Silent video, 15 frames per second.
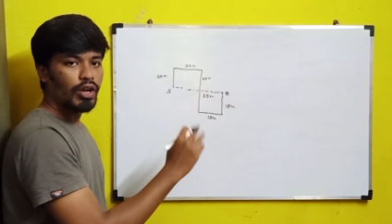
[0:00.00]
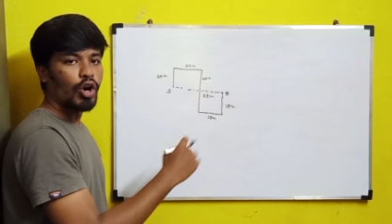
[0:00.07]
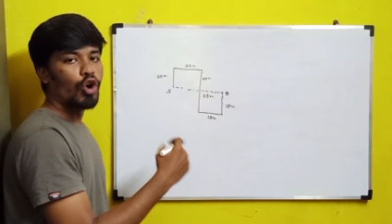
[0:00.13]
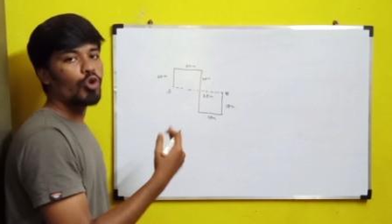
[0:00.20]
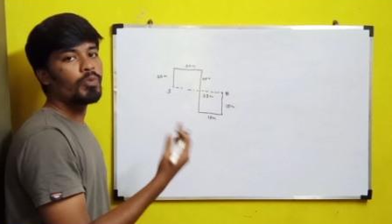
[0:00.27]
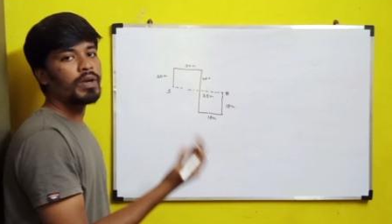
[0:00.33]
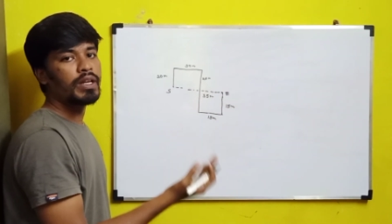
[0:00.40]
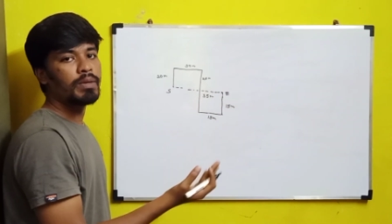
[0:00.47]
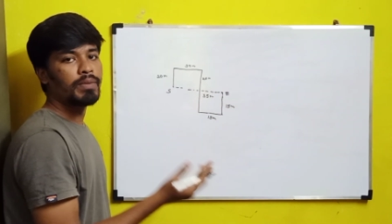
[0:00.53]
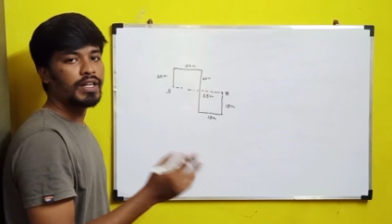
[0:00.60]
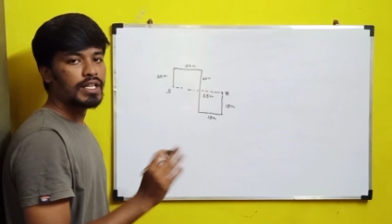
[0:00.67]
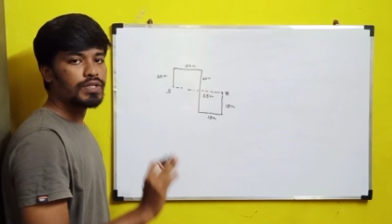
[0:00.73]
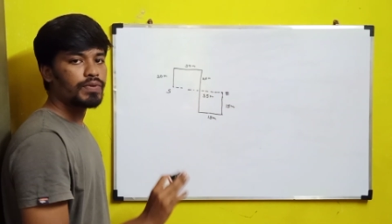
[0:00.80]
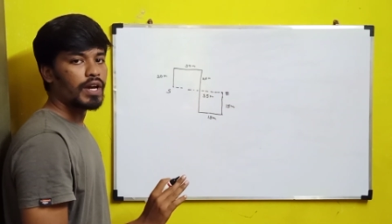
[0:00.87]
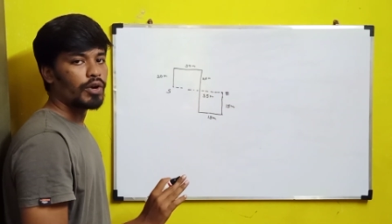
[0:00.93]
and how many
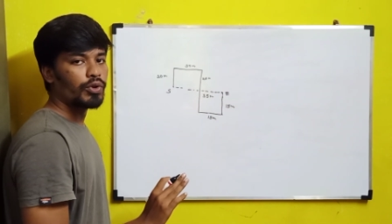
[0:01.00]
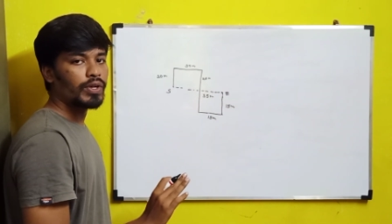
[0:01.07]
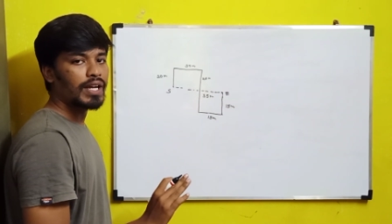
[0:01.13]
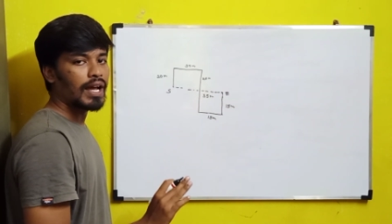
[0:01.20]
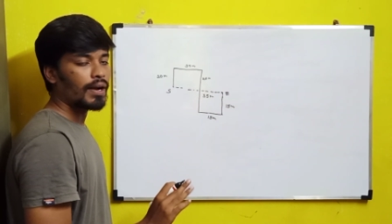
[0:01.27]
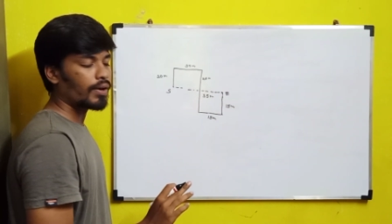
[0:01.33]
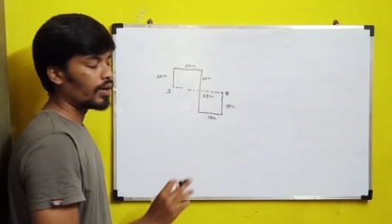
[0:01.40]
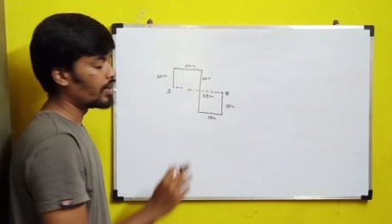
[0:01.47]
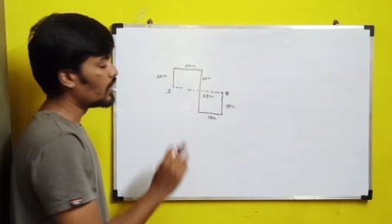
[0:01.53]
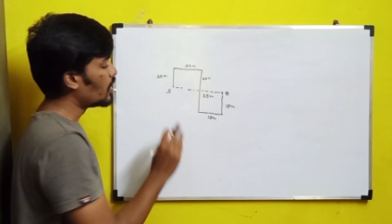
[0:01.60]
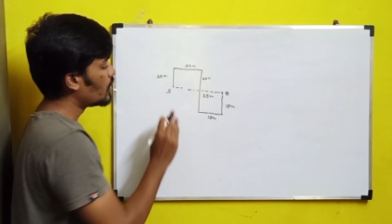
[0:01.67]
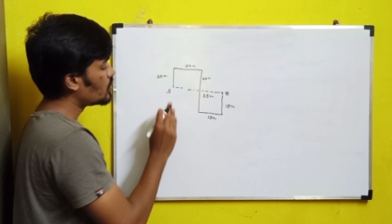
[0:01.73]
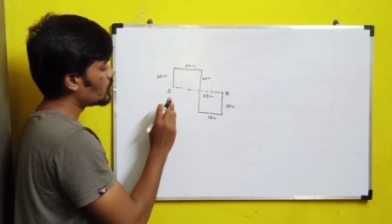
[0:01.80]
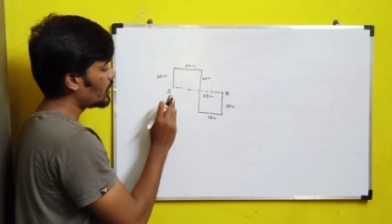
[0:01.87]
meters we have to calculate.